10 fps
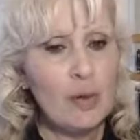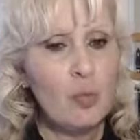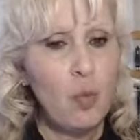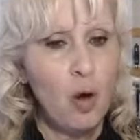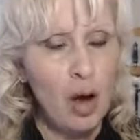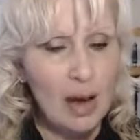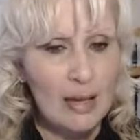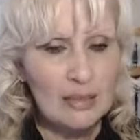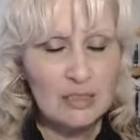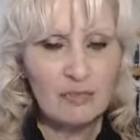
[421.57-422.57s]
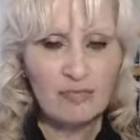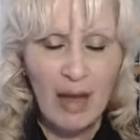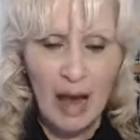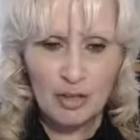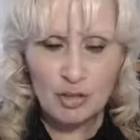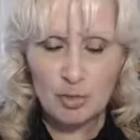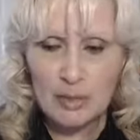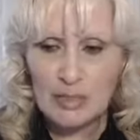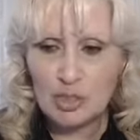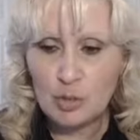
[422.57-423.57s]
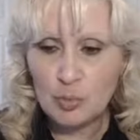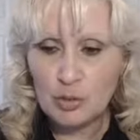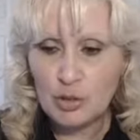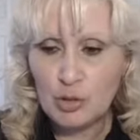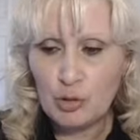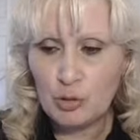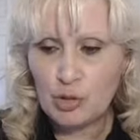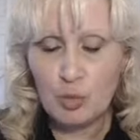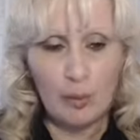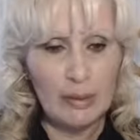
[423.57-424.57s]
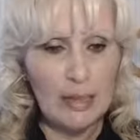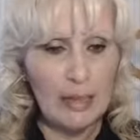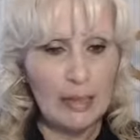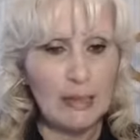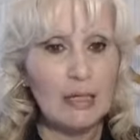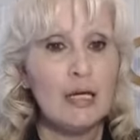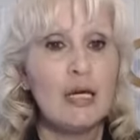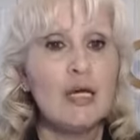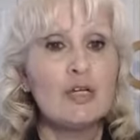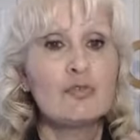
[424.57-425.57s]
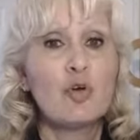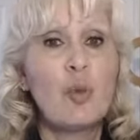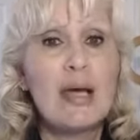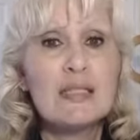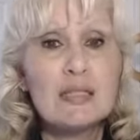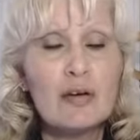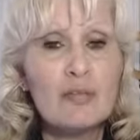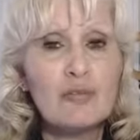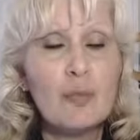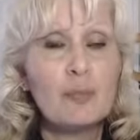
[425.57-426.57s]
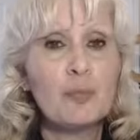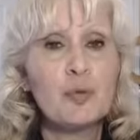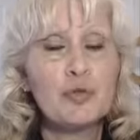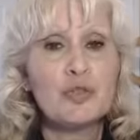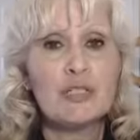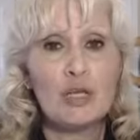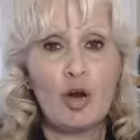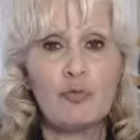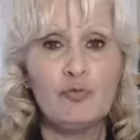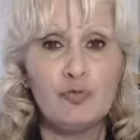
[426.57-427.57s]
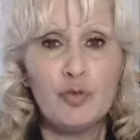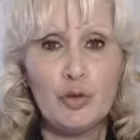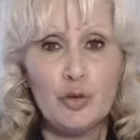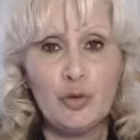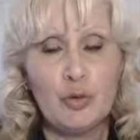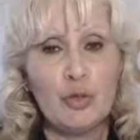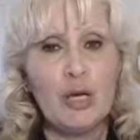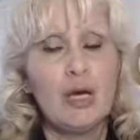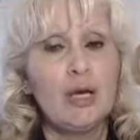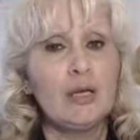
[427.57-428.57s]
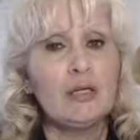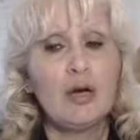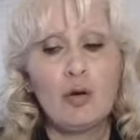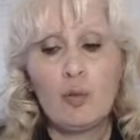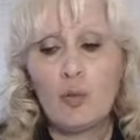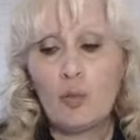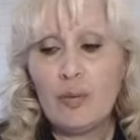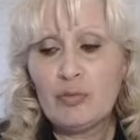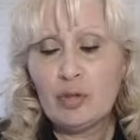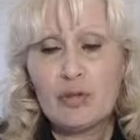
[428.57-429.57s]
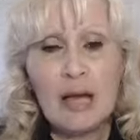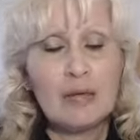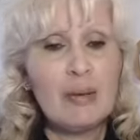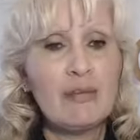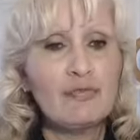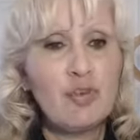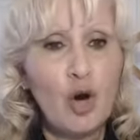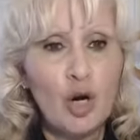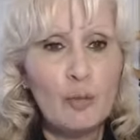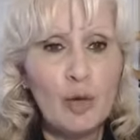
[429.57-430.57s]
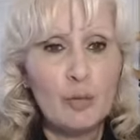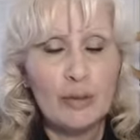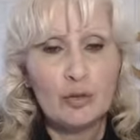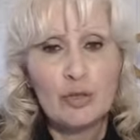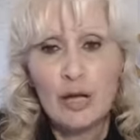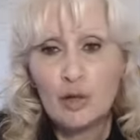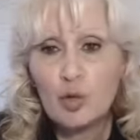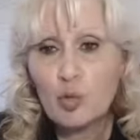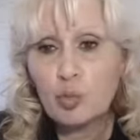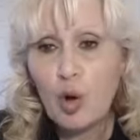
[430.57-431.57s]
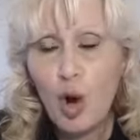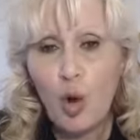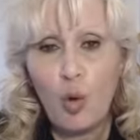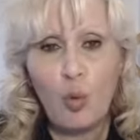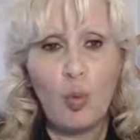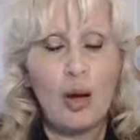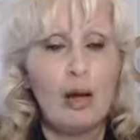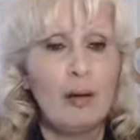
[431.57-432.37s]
we want to factories to produce what we need for ways of producing our food. You know, we learned how to be a farmer. We learned how to grow